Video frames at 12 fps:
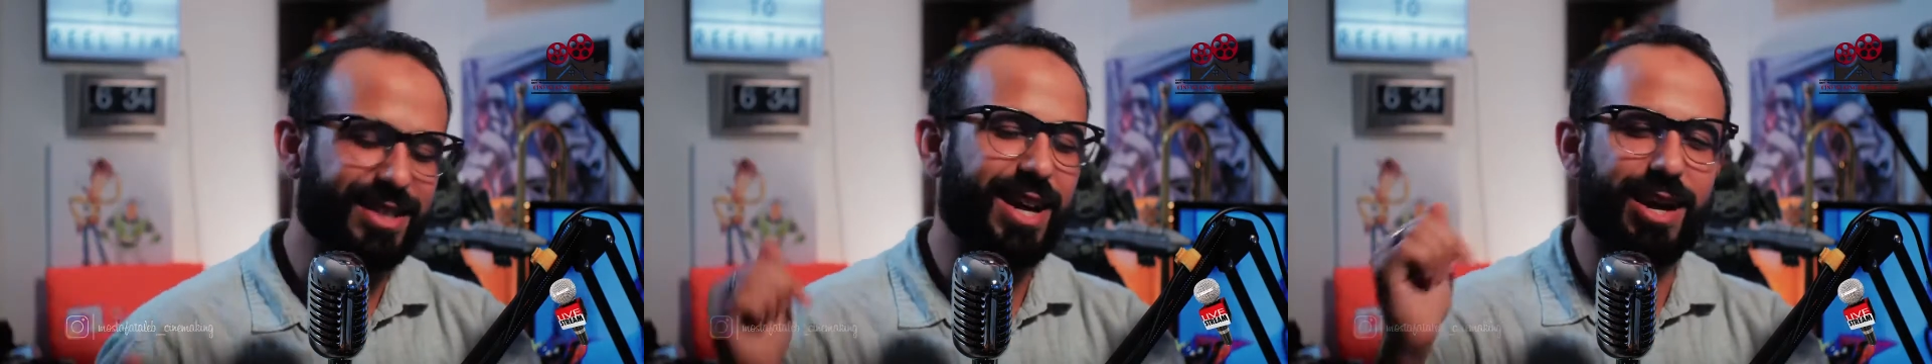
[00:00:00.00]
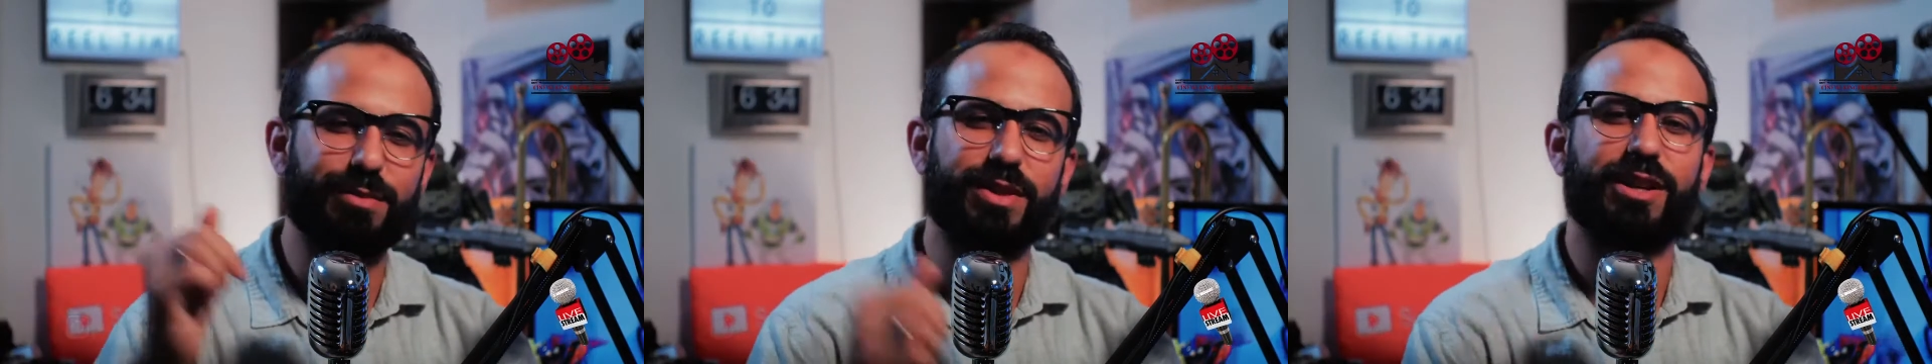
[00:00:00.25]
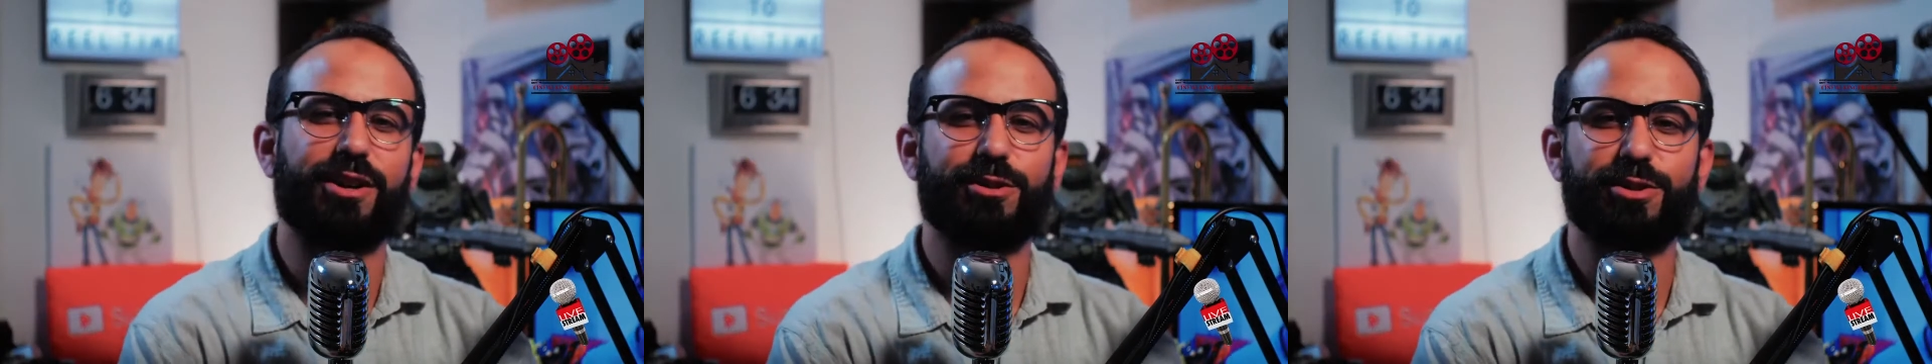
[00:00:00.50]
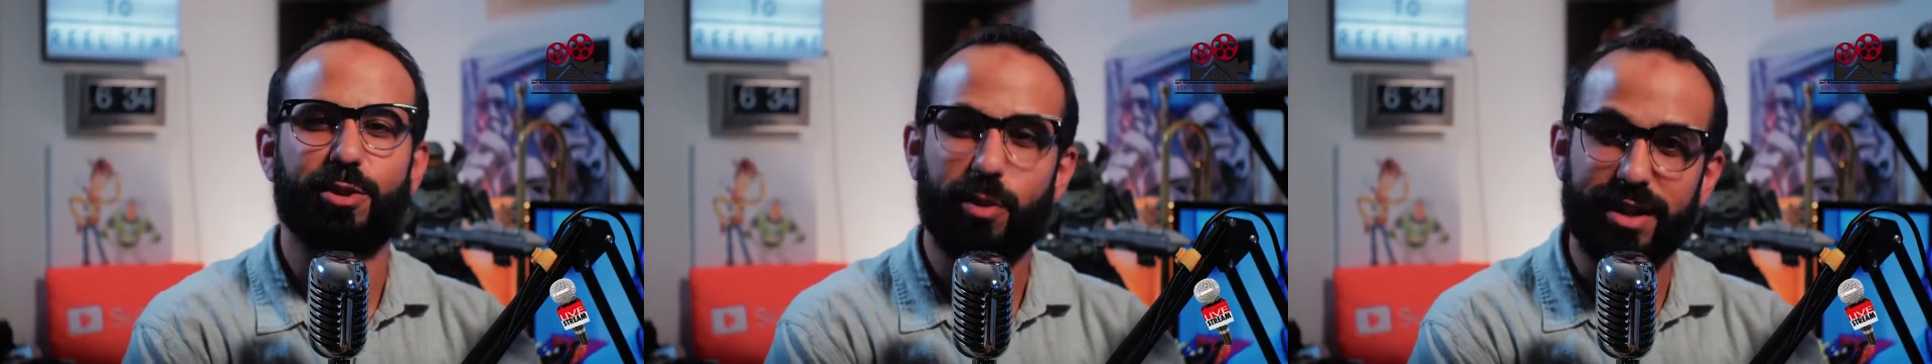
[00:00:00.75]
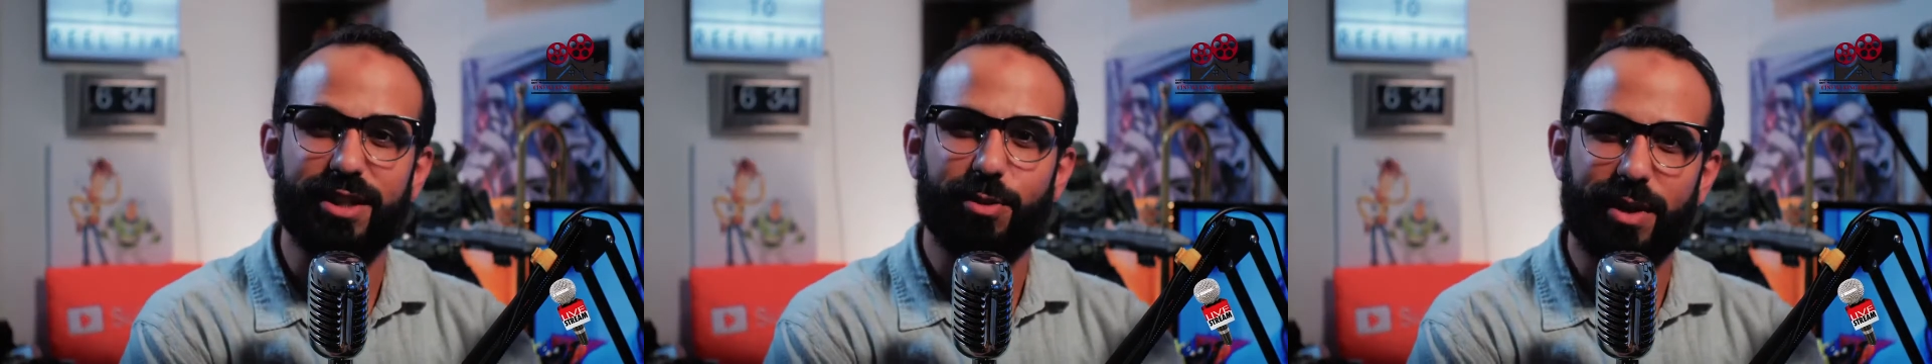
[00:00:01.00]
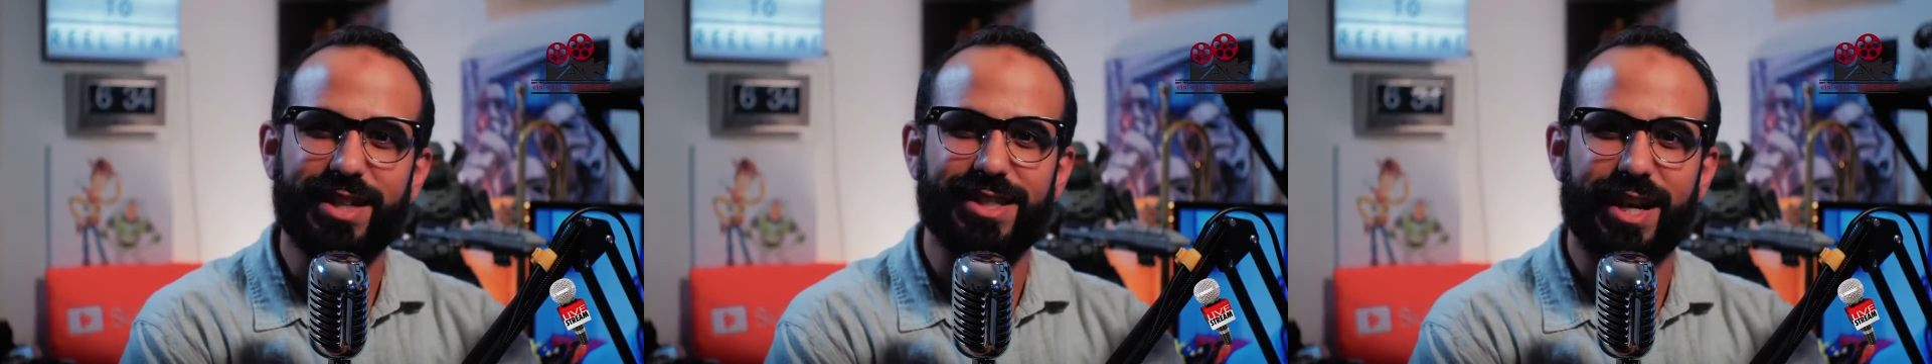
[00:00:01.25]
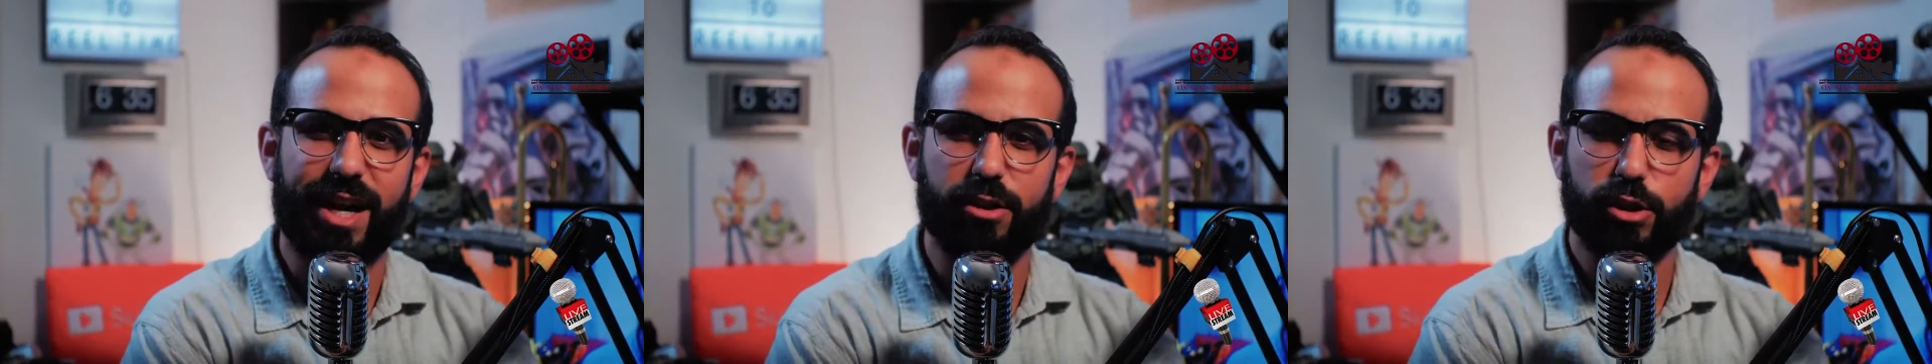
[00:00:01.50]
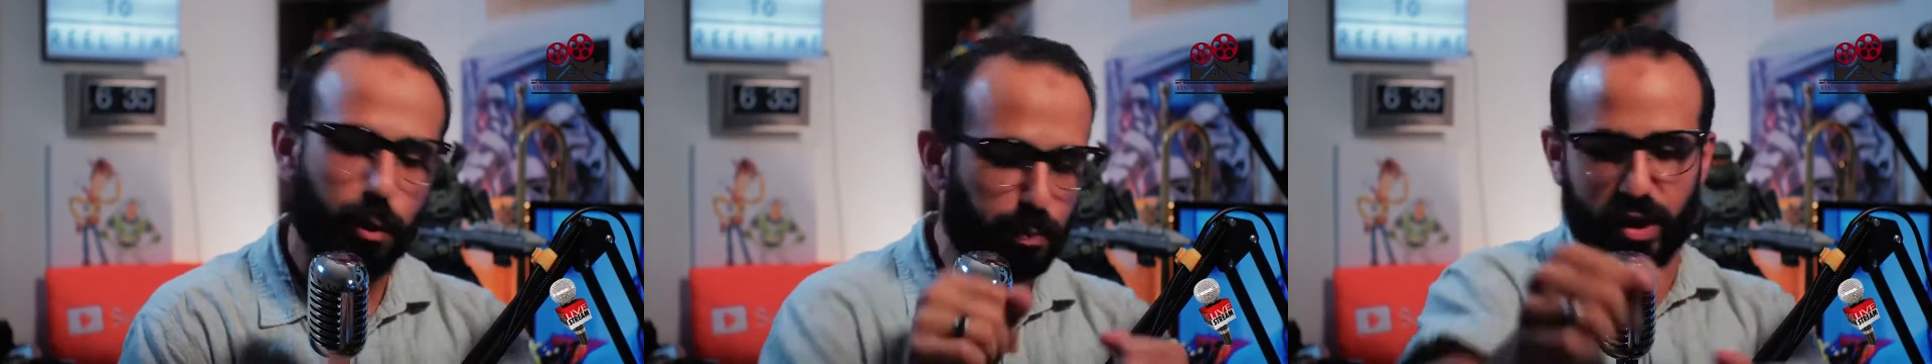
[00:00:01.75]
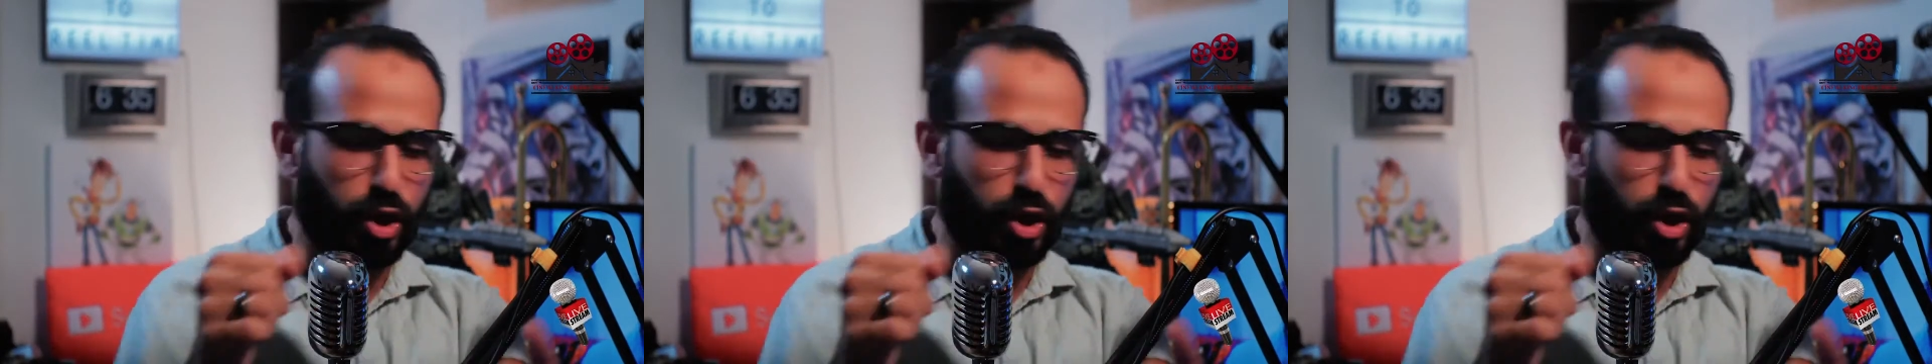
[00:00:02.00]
down below, 2020 style.